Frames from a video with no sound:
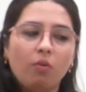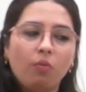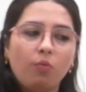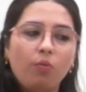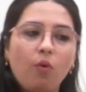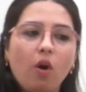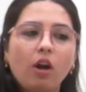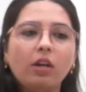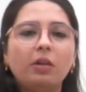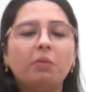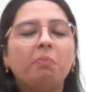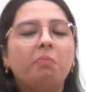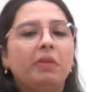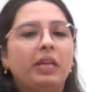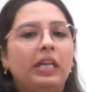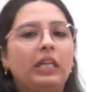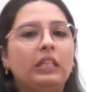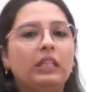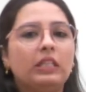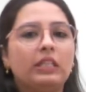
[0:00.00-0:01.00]
what
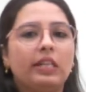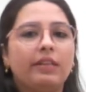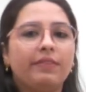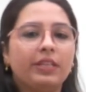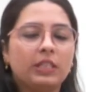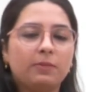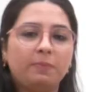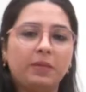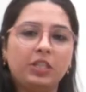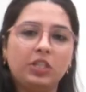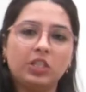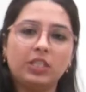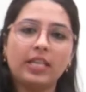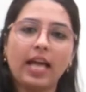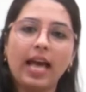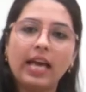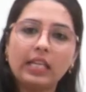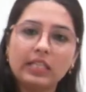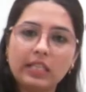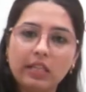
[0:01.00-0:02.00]
made this living species
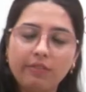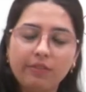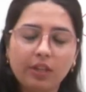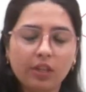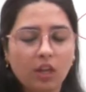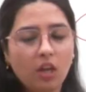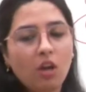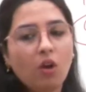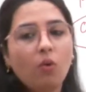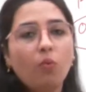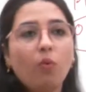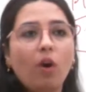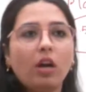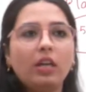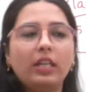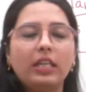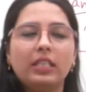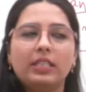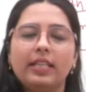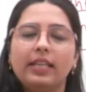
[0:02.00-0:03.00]
as living.
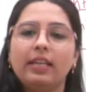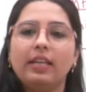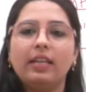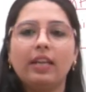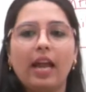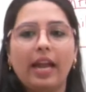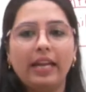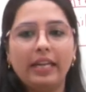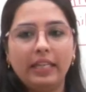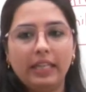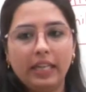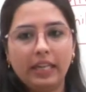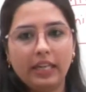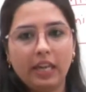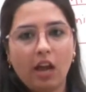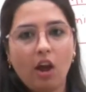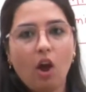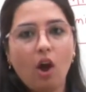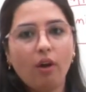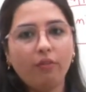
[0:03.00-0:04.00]
What is the
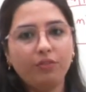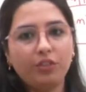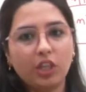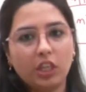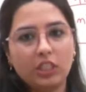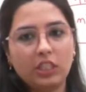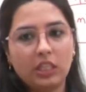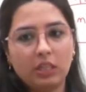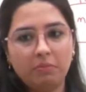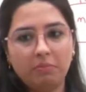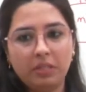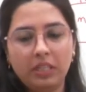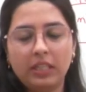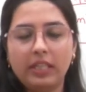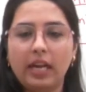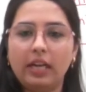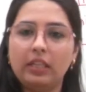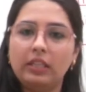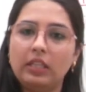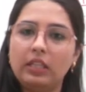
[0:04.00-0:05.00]
criteria of judging me
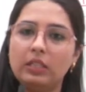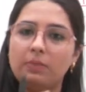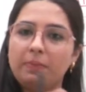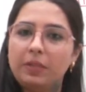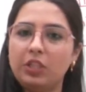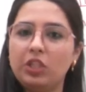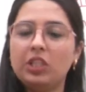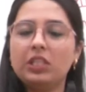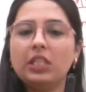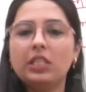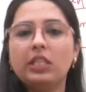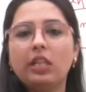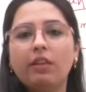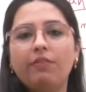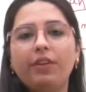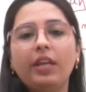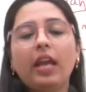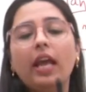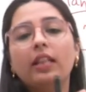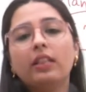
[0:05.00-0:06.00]
that this species is
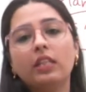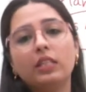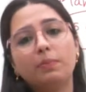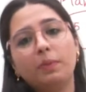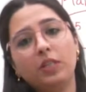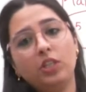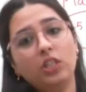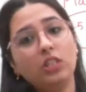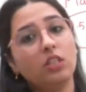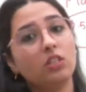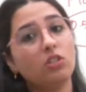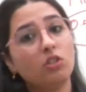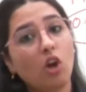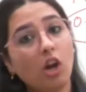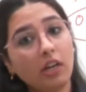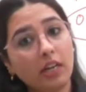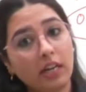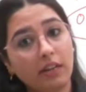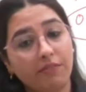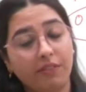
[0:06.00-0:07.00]
living and this species is
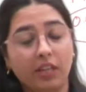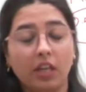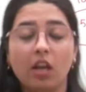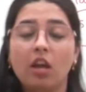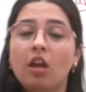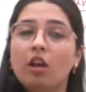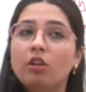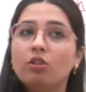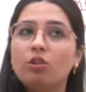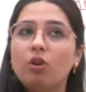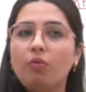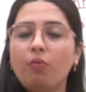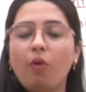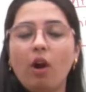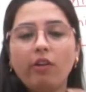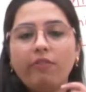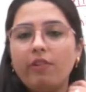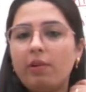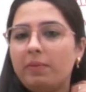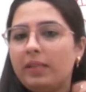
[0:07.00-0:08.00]
not living? So
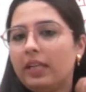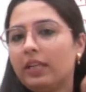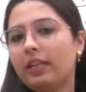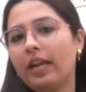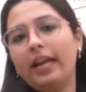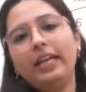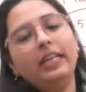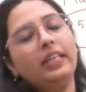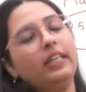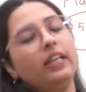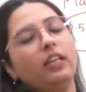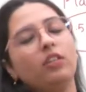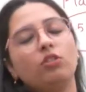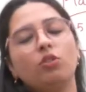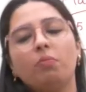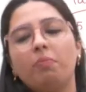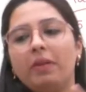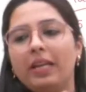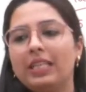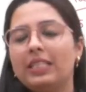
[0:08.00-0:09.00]
what will be the criteria?
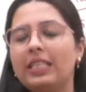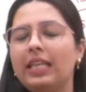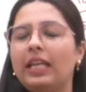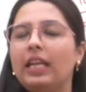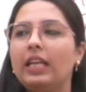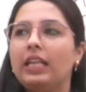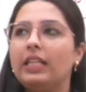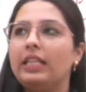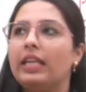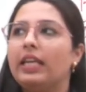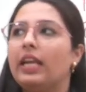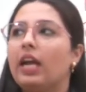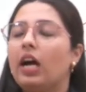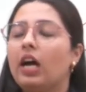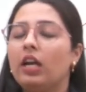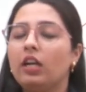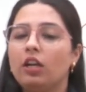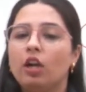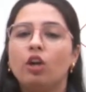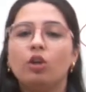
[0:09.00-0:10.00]
So basically there
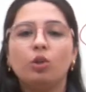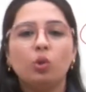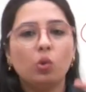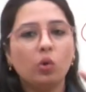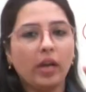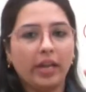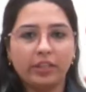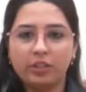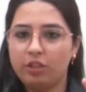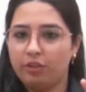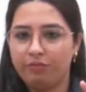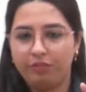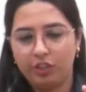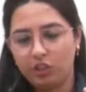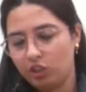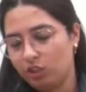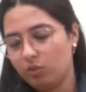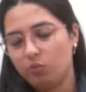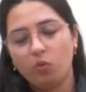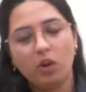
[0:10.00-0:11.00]
are two kinds of
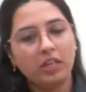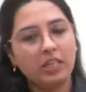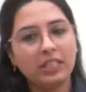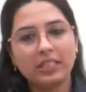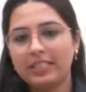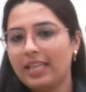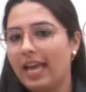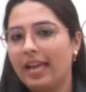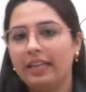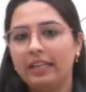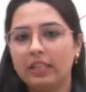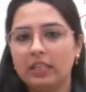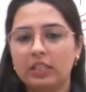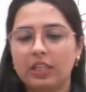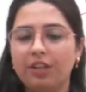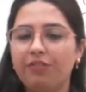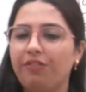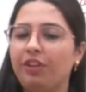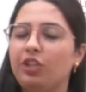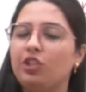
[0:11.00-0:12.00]
features. One is
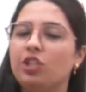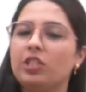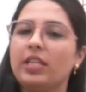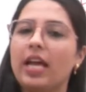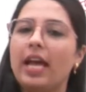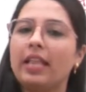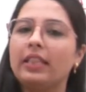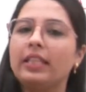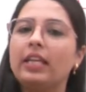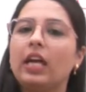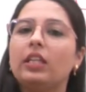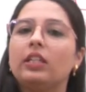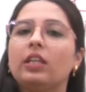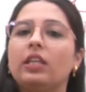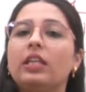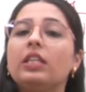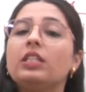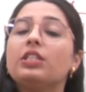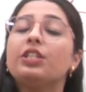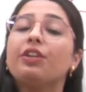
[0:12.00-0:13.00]
characteristic features and the
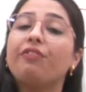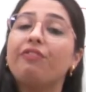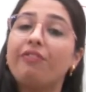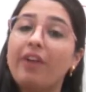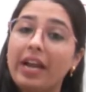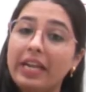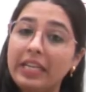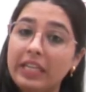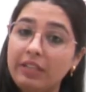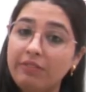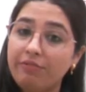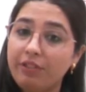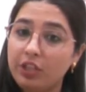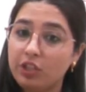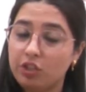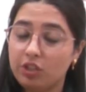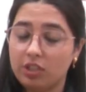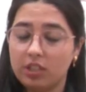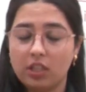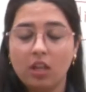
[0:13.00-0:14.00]
other is defining
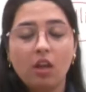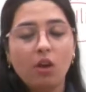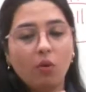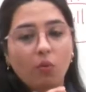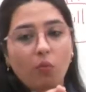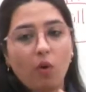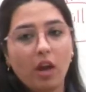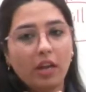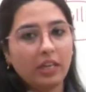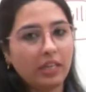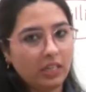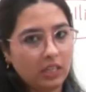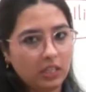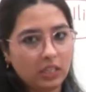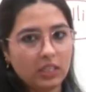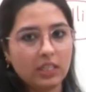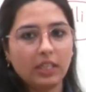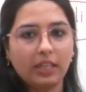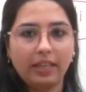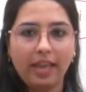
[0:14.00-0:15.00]
features. One
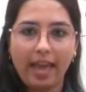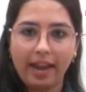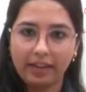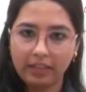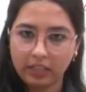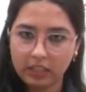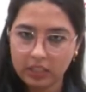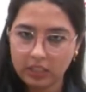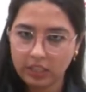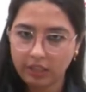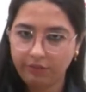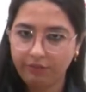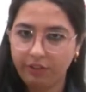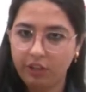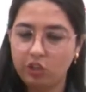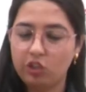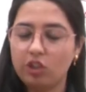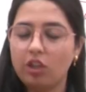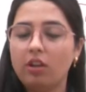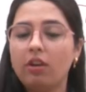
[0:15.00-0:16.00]
is characteristic
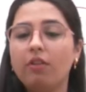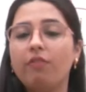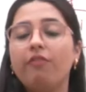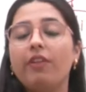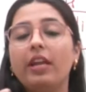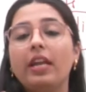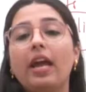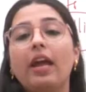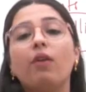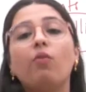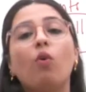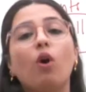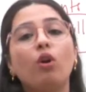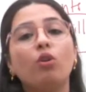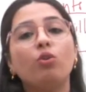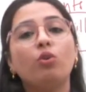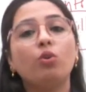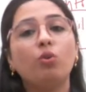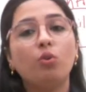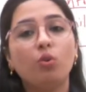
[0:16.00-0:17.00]
feature when I
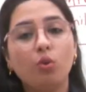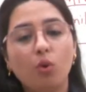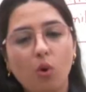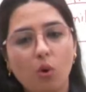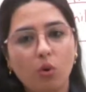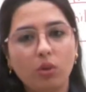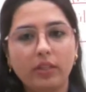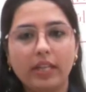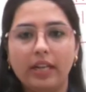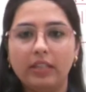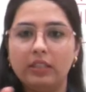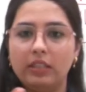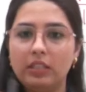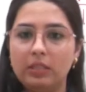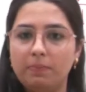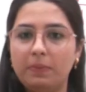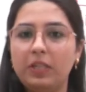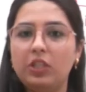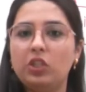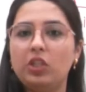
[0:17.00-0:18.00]
want to know that
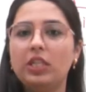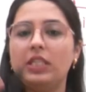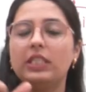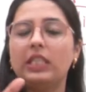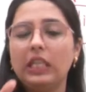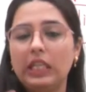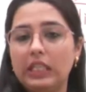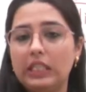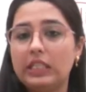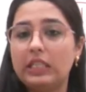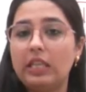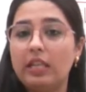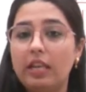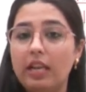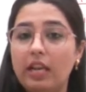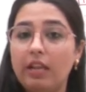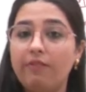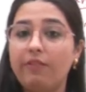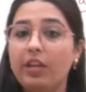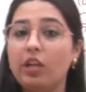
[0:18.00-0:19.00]
this species is
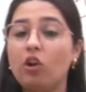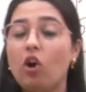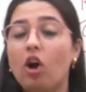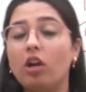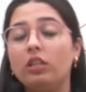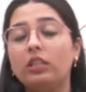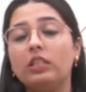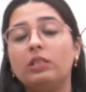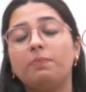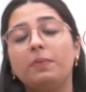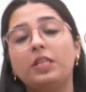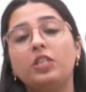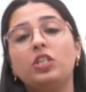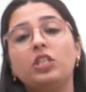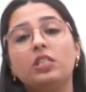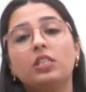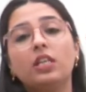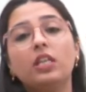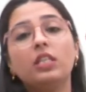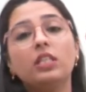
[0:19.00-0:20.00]
living or this
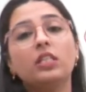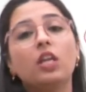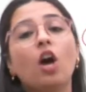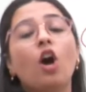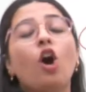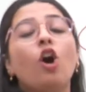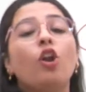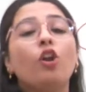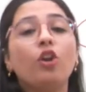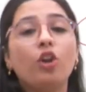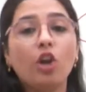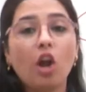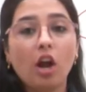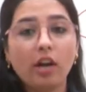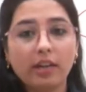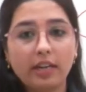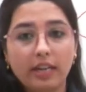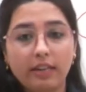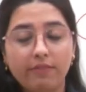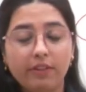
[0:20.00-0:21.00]
species is
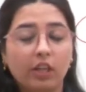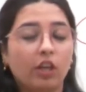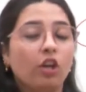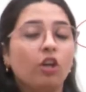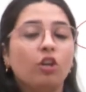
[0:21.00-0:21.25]
not living.